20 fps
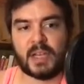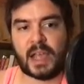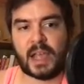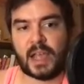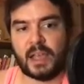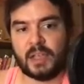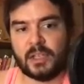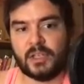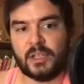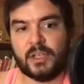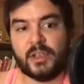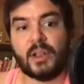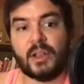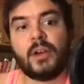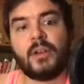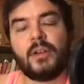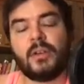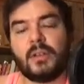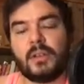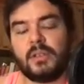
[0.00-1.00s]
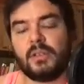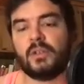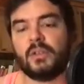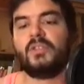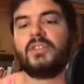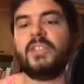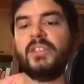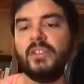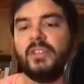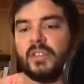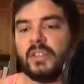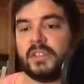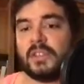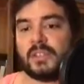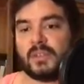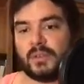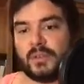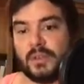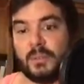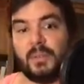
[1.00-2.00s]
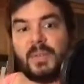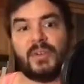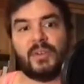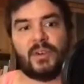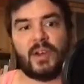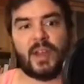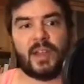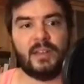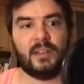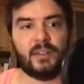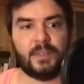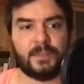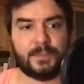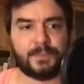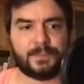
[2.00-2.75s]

I actually now continue this to the bitter end